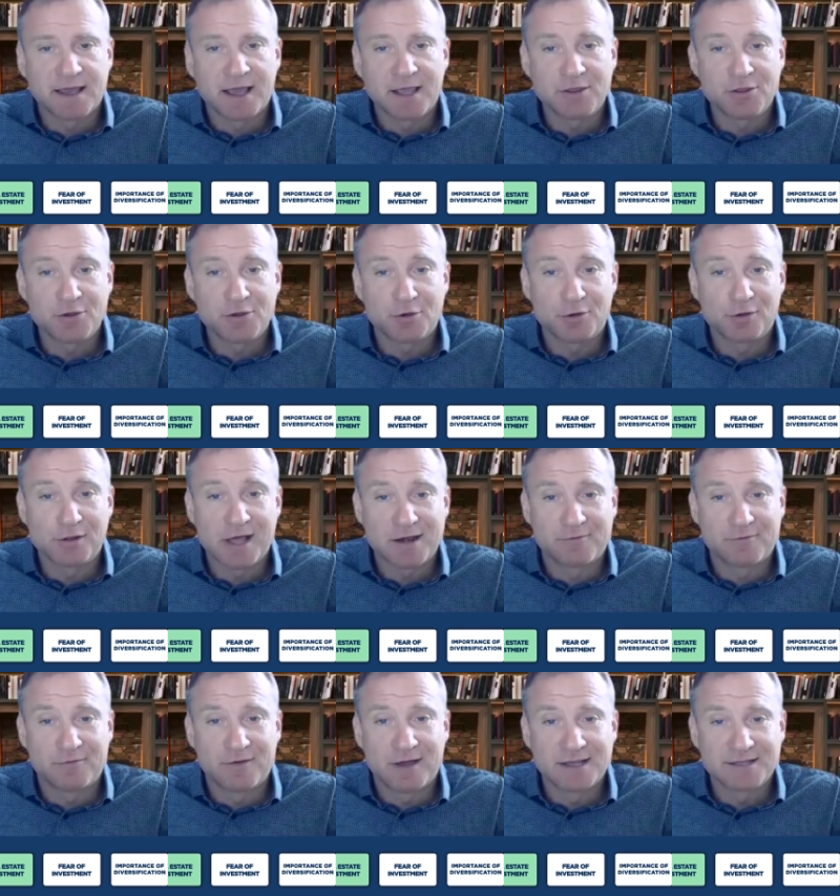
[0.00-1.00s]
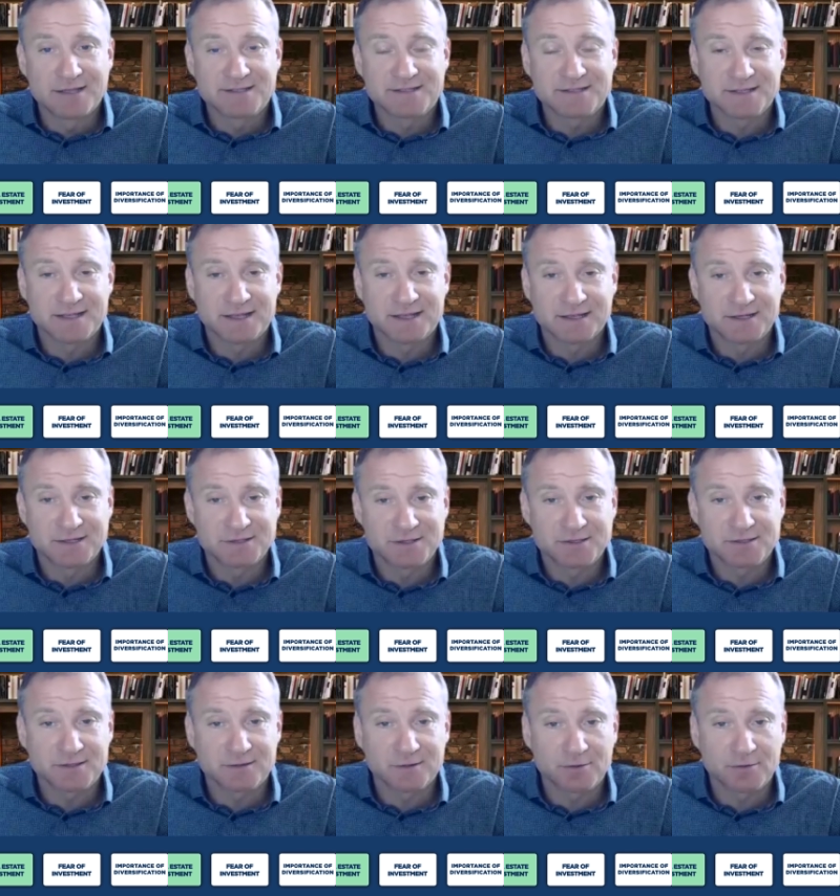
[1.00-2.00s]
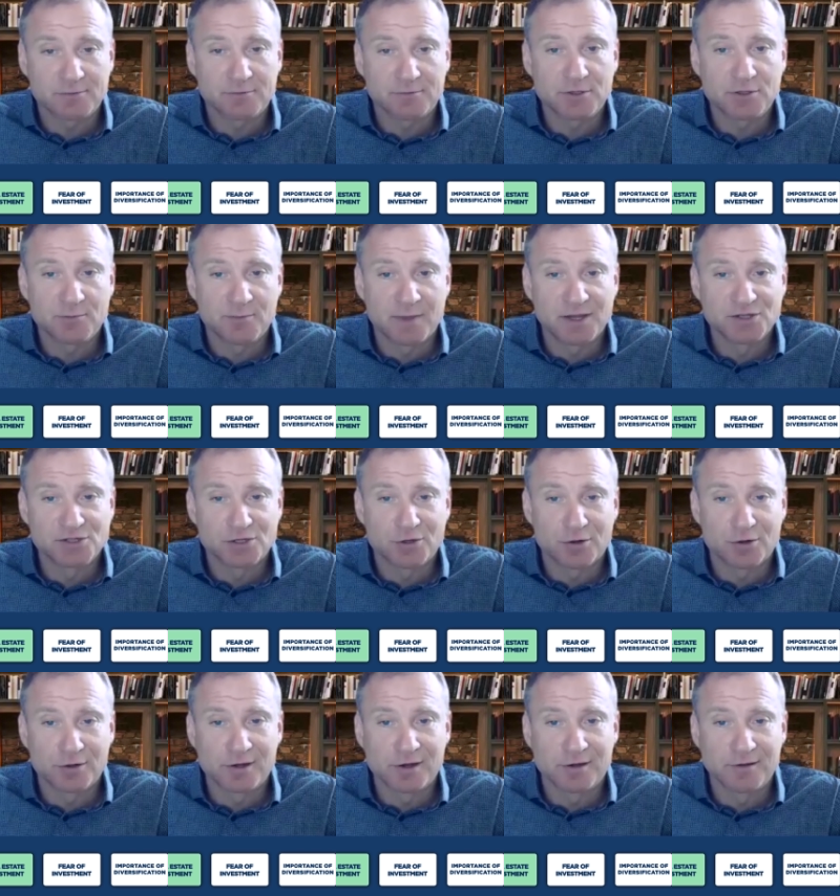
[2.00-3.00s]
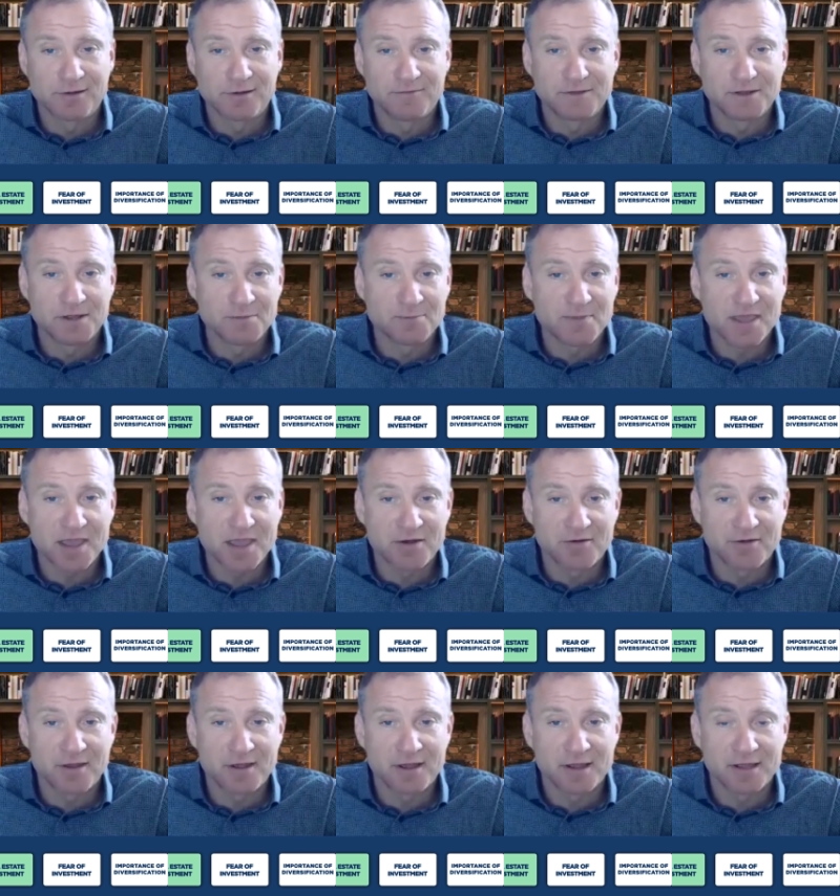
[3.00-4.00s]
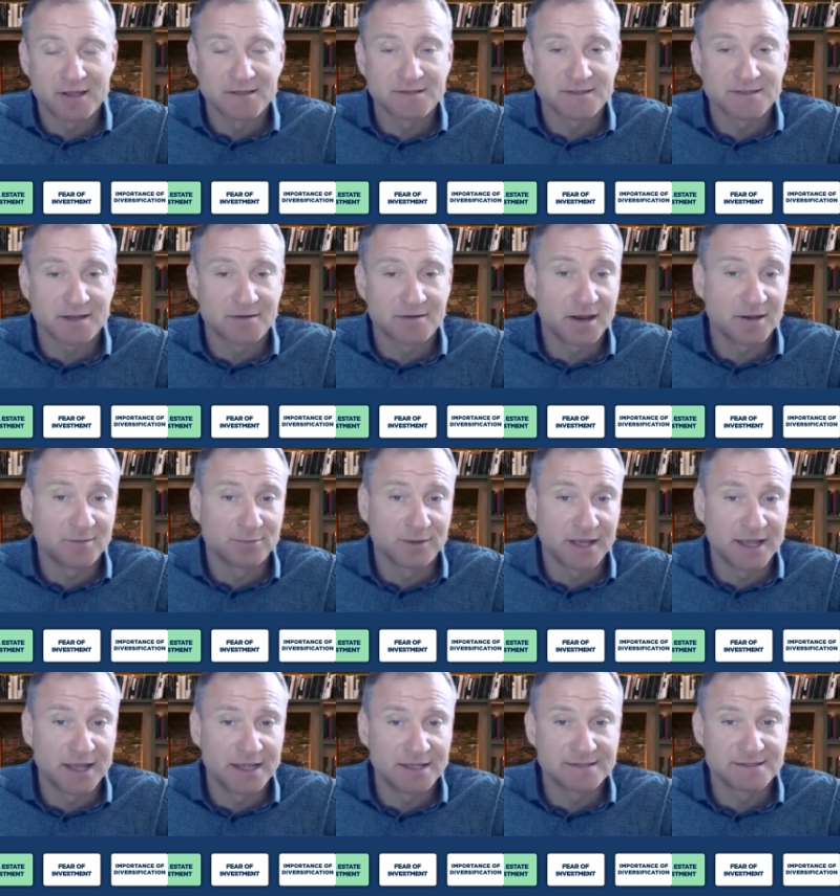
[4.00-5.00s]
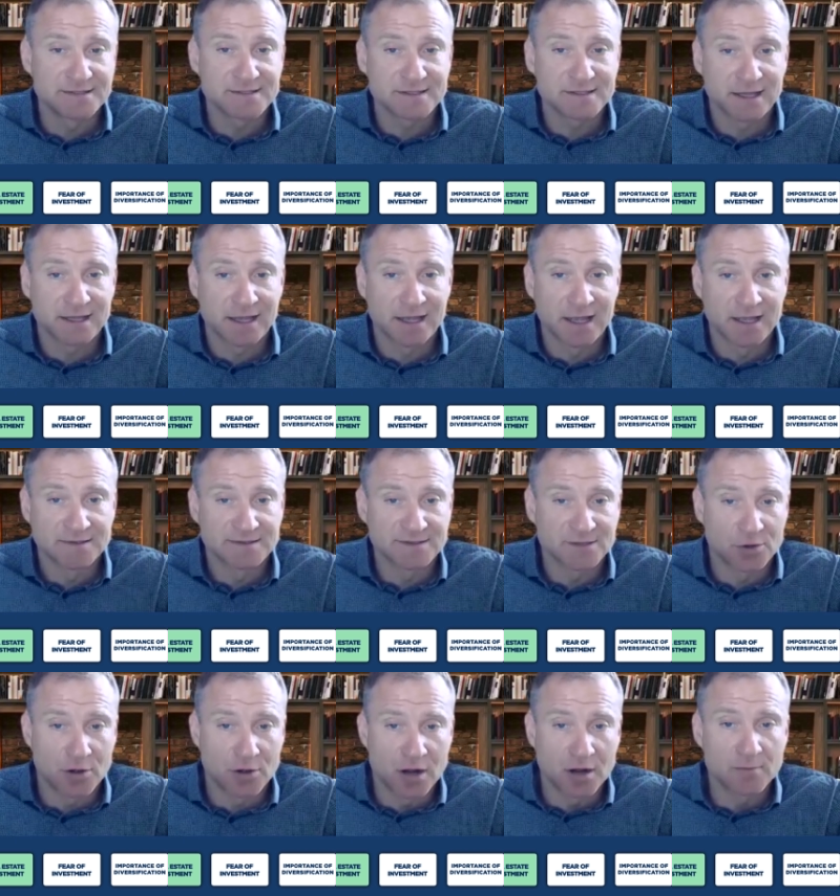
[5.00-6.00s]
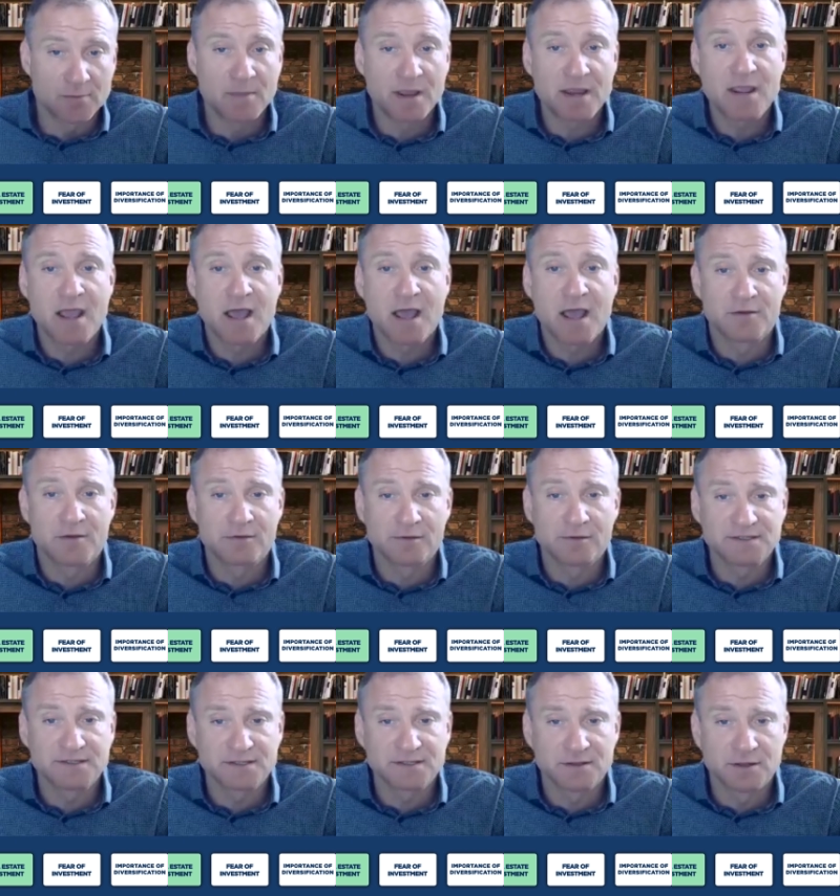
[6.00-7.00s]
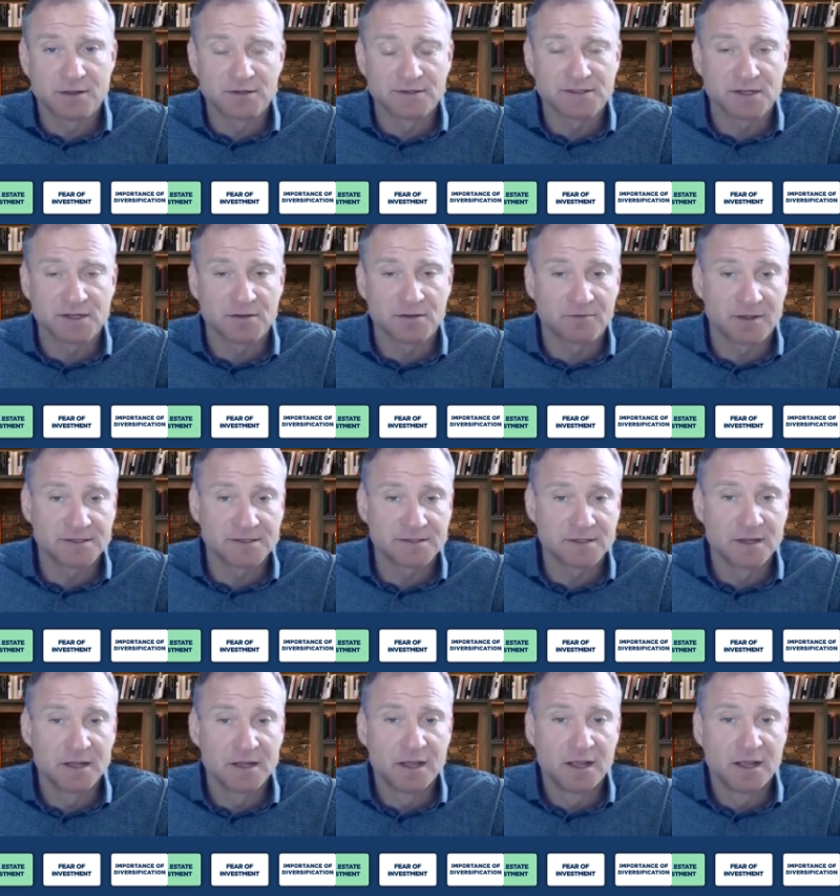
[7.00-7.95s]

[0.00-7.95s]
I know a lot of us, just like what you mentioned earlier, living in the area, it's a great place, and so are many other listeners invest